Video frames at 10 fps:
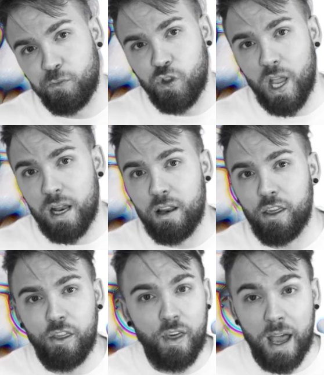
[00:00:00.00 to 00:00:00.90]

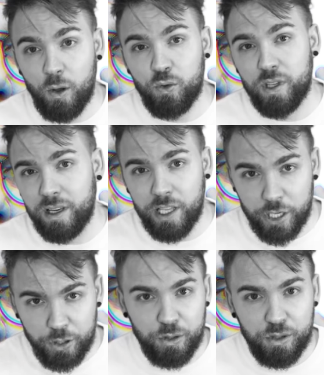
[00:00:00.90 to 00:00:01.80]
10,000
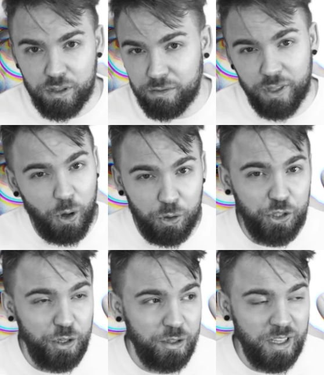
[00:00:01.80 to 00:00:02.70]
years of
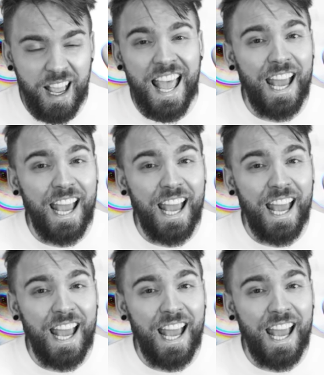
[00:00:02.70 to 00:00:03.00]
cultures,